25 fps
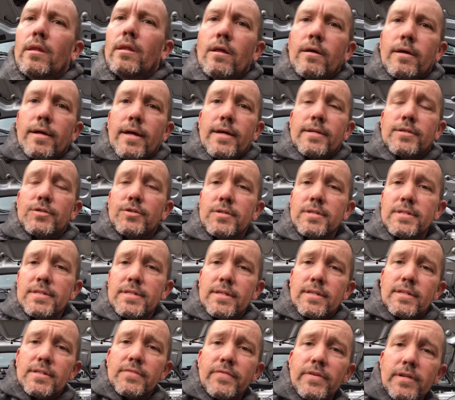Okay, as you can
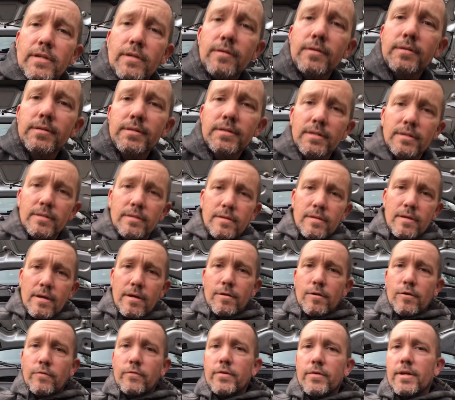see, this video is
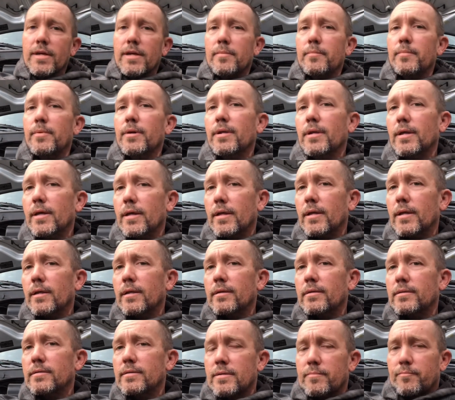not over yet, but uh,
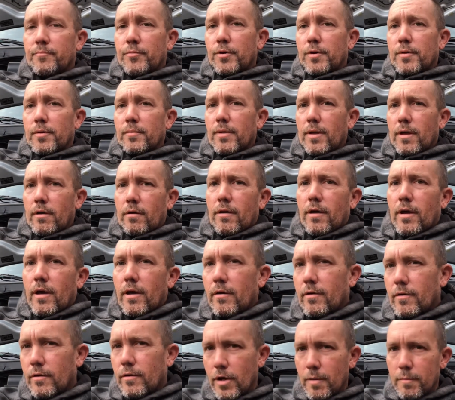probably, I
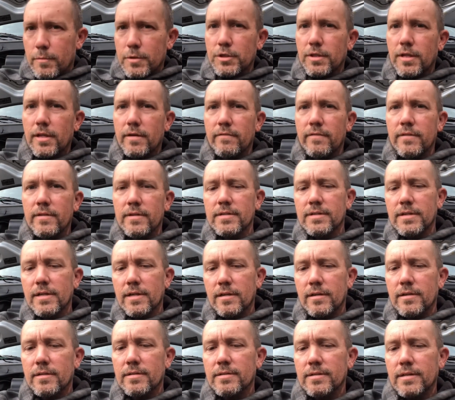don't know how much left is,
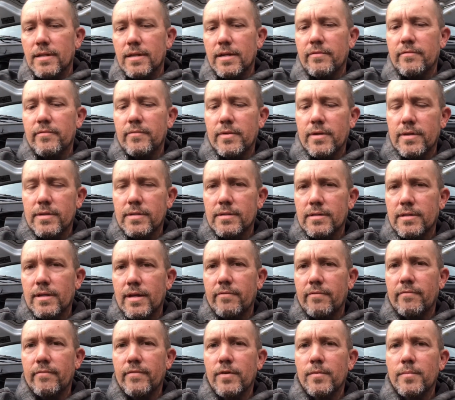is left because I
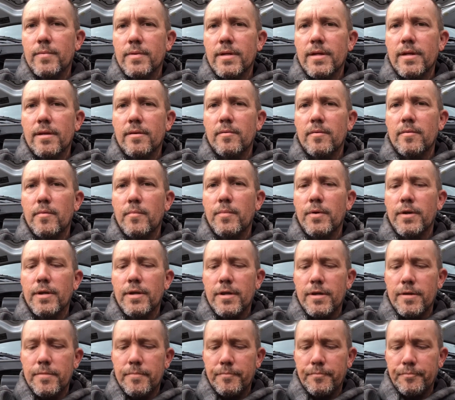haven't filmed it yet, but
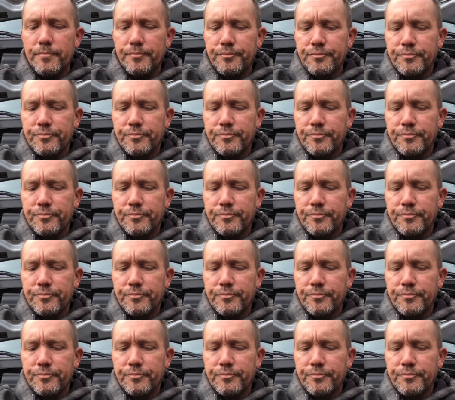um,